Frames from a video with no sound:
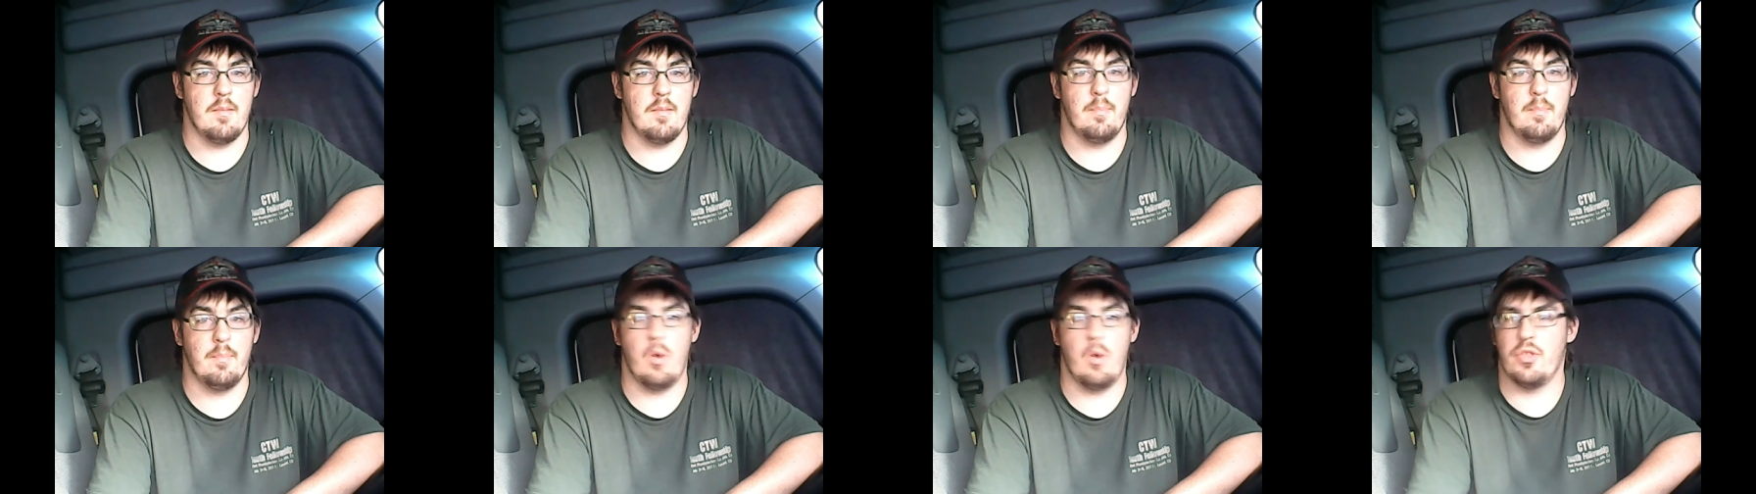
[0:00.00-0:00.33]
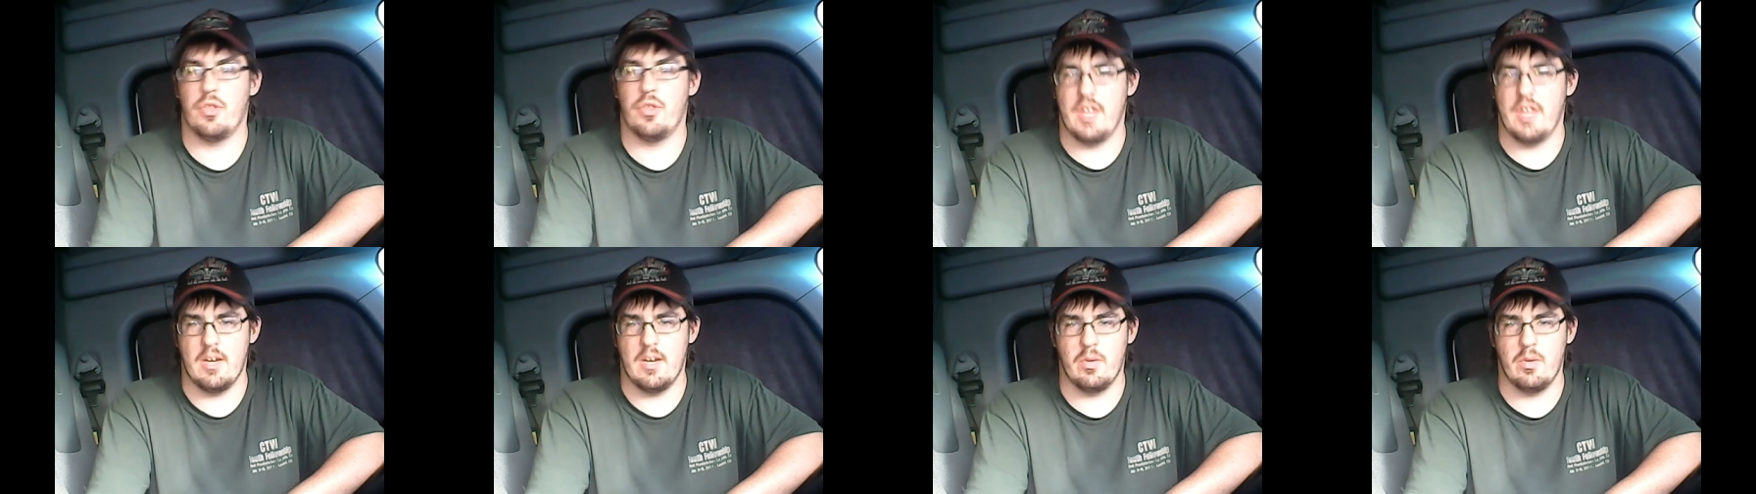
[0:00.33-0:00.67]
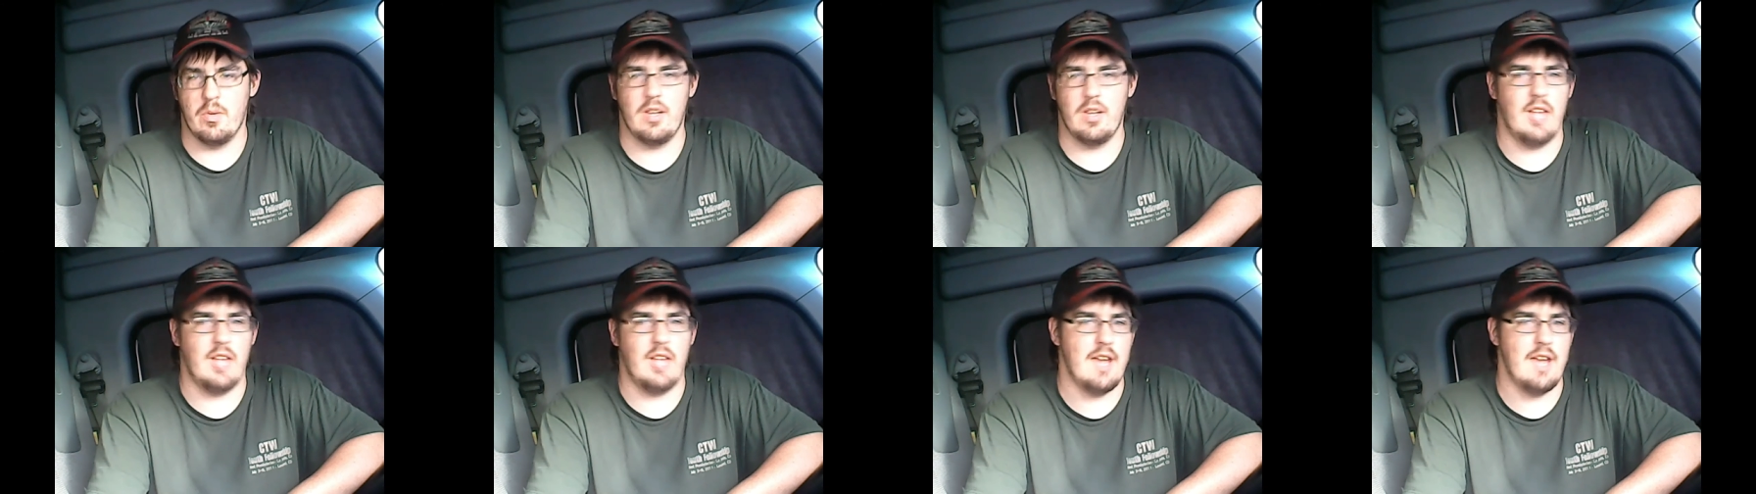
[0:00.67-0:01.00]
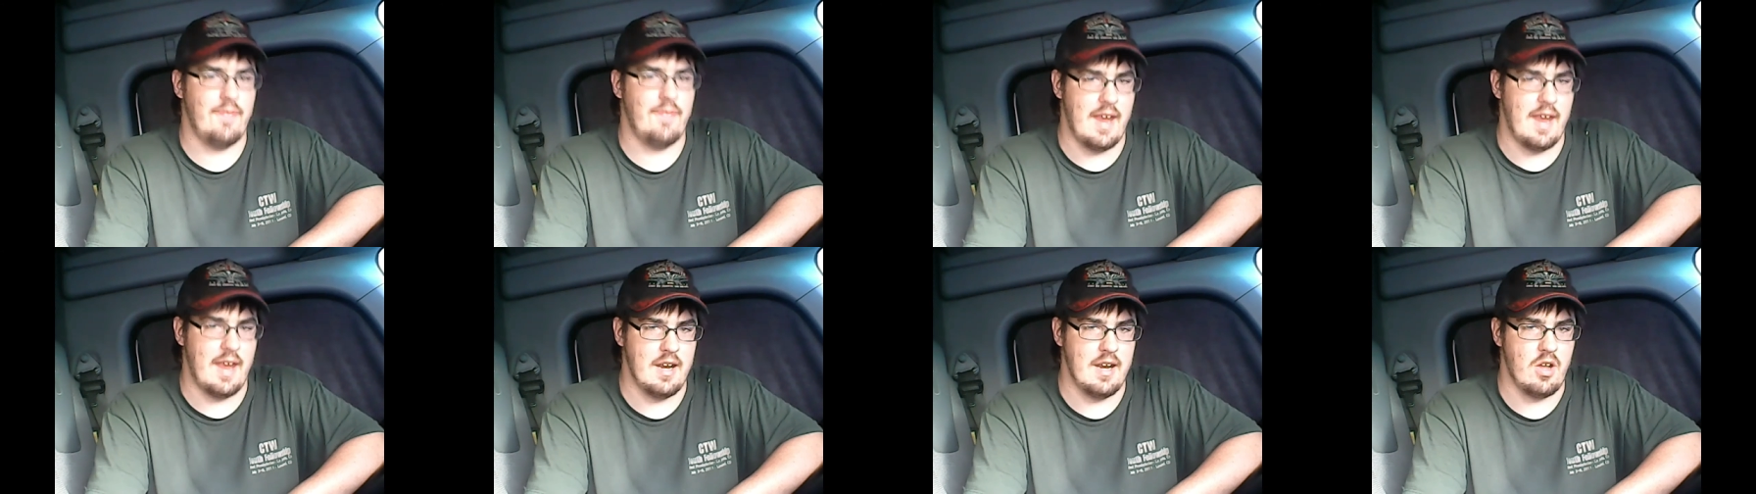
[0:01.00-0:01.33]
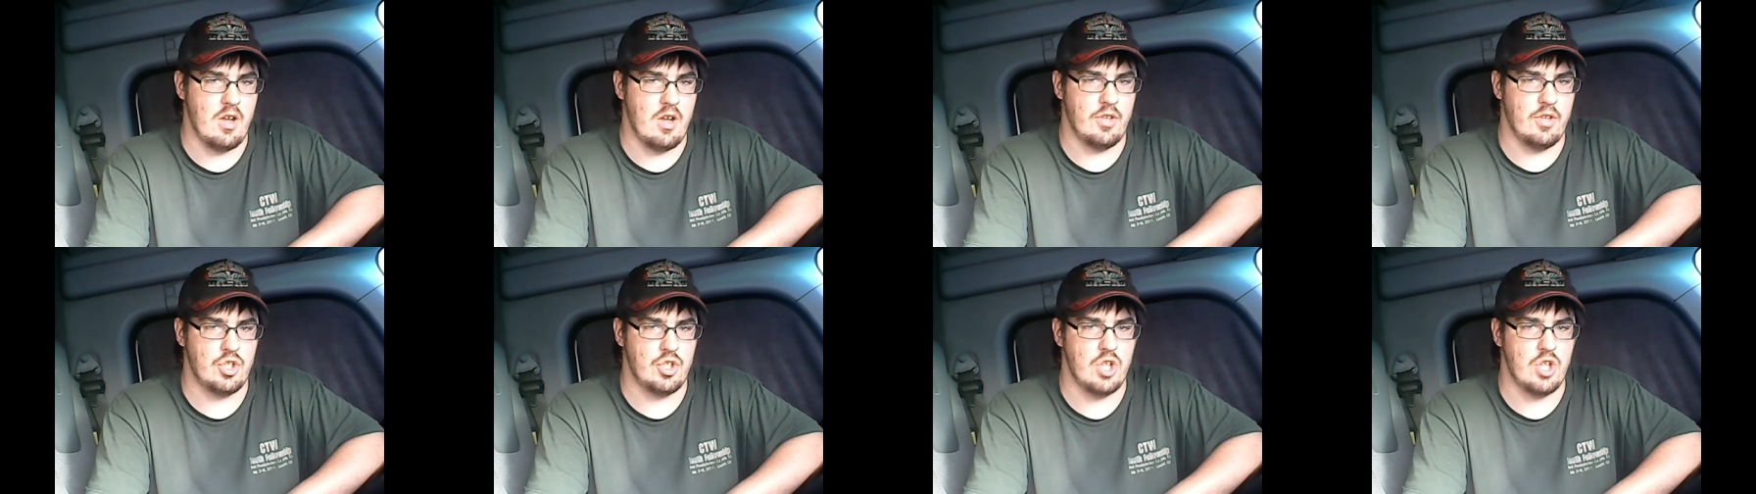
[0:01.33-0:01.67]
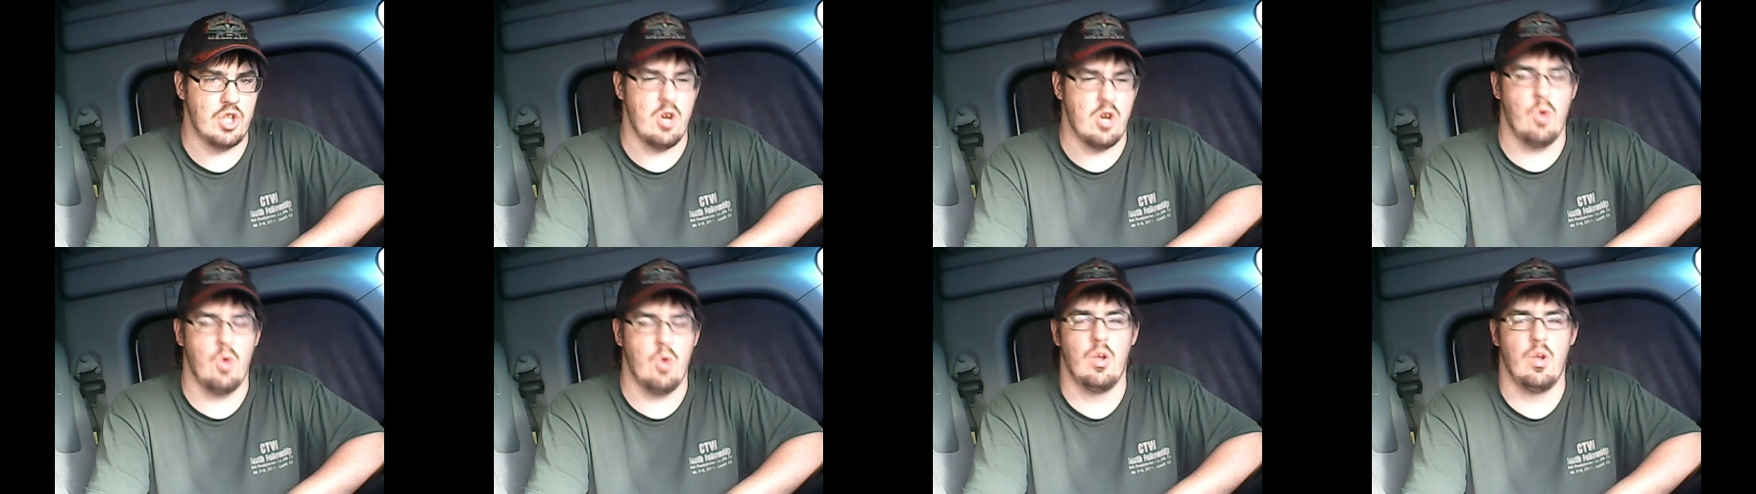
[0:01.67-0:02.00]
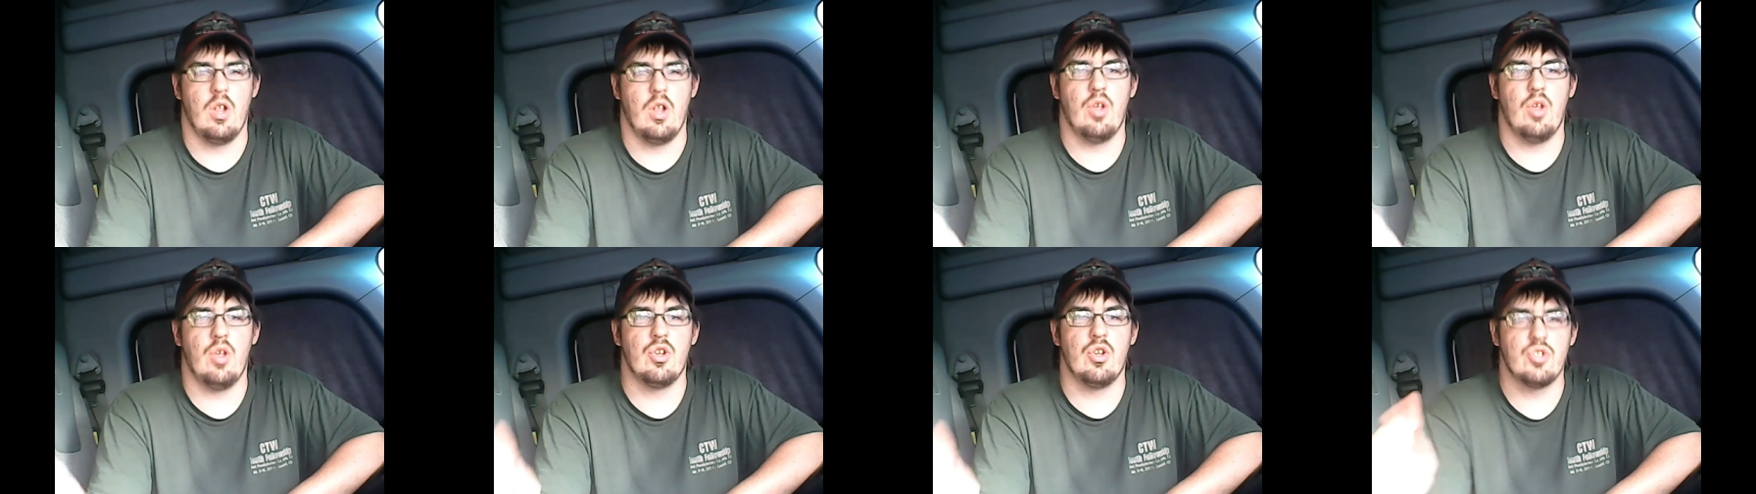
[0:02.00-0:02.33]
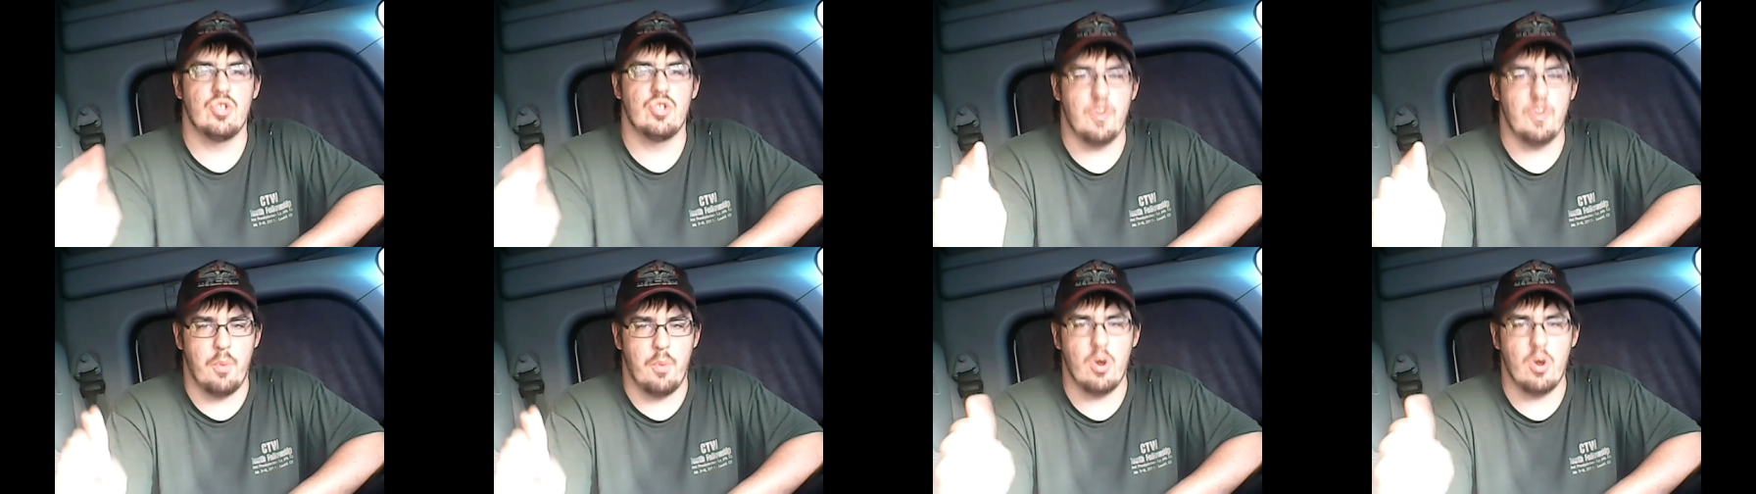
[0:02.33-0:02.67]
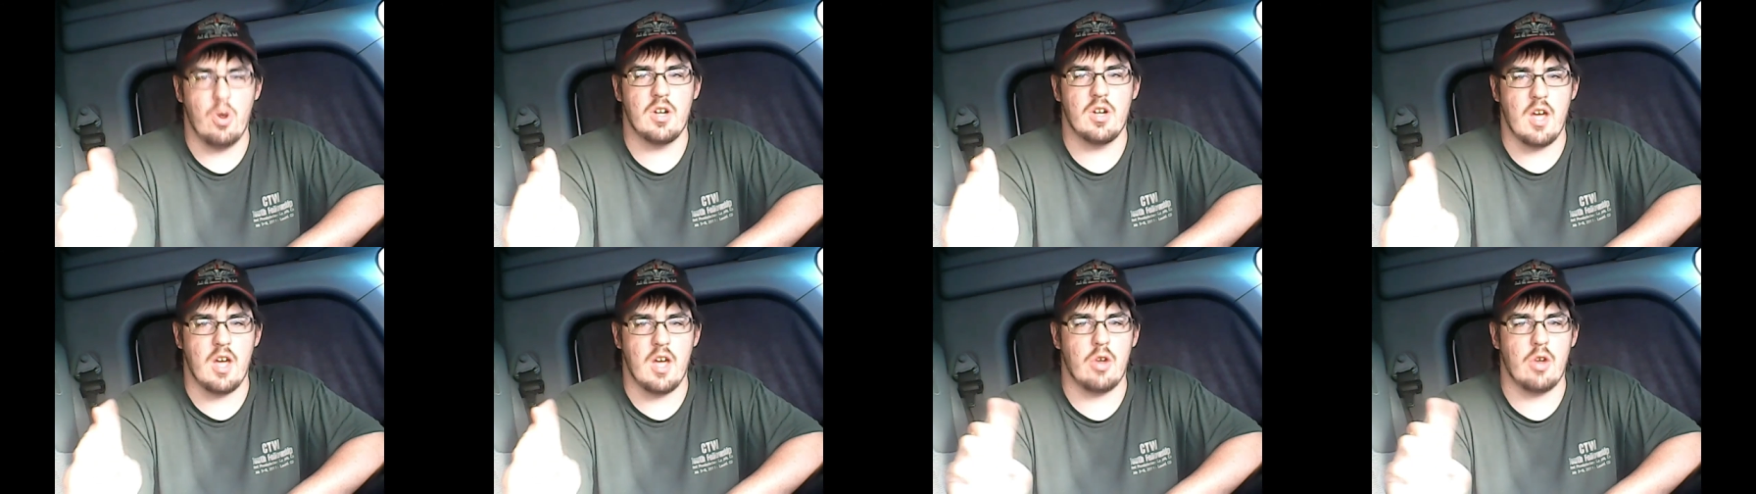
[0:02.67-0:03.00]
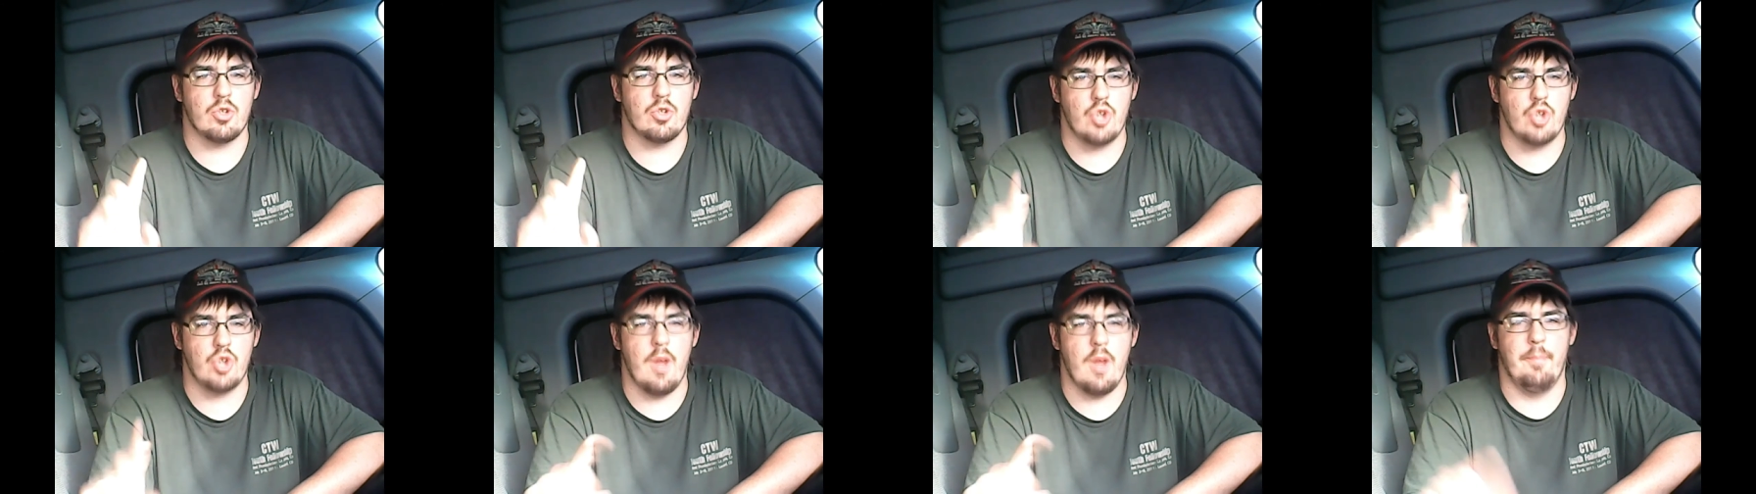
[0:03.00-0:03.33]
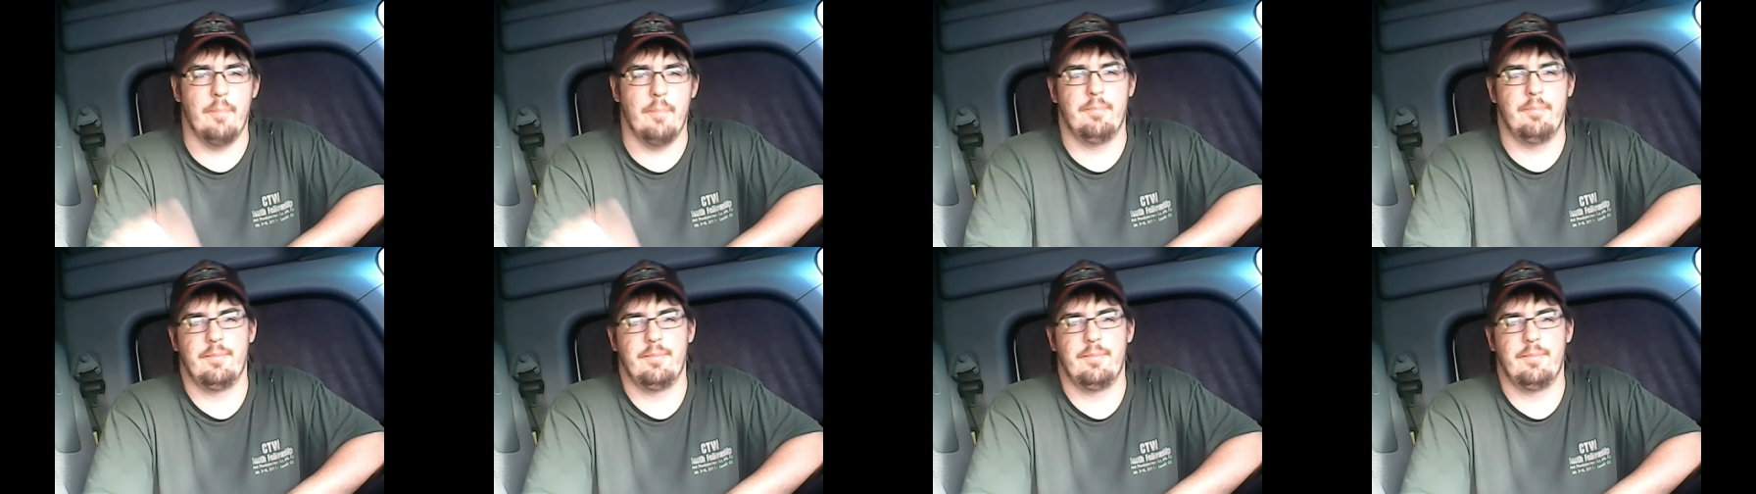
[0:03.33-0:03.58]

both in real life and on the show, support Donald Trump.